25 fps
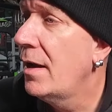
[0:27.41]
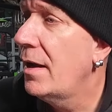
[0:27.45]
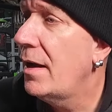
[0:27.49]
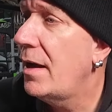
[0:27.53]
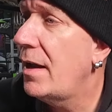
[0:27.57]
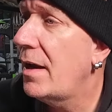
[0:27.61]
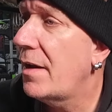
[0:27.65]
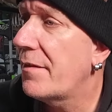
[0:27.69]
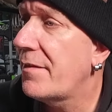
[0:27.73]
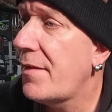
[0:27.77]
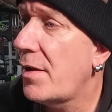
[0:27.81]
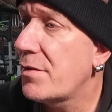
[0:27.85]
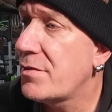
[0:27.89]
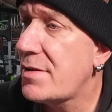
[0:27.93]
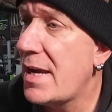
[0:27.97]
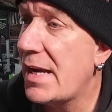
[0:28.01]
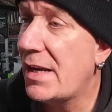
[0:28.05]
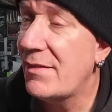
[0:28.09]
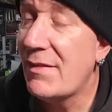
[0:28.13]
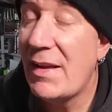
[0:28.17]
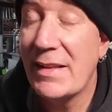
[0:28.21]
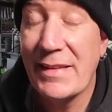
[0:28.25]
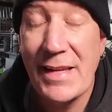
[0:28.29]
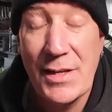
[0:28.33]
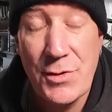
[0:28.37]
I've now taken
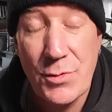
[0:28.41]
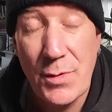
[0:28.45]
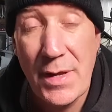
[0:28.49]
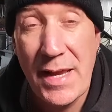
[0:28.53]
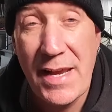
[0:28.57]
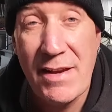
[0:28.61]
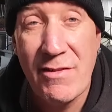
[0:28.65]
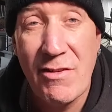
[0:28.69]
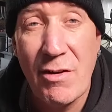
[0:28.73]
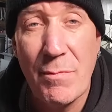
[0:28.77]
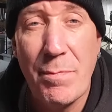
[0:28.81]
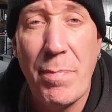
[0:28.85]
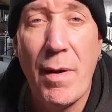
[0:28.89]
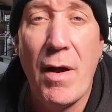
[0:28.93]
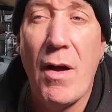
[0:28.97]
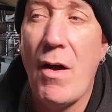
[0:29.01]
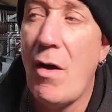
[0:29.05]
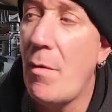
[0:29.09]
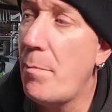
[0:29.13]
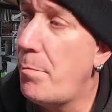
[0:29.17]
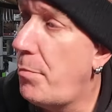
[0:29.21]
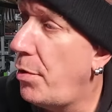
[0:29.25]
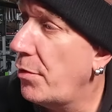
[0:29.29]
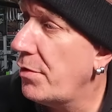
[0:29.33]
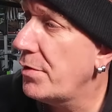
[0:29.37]
that diesel heater
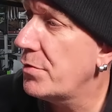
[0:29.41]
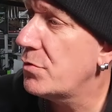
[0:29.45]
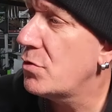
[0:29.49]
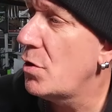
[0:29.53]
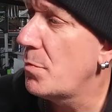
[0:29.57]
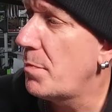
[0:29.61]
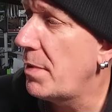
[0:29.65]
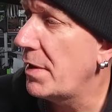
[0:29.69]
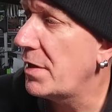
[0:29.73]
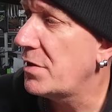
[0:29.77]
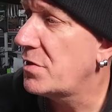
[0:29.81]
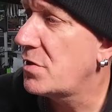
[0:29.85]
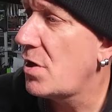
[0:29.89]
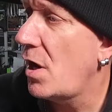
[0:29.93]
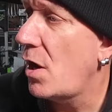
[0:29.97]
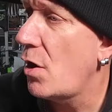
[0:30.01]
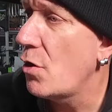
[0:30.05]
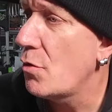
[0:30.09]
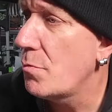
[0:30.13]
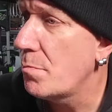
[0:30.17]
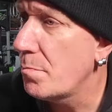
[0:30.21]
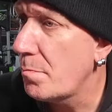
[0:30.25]
apart, put it into a big tote,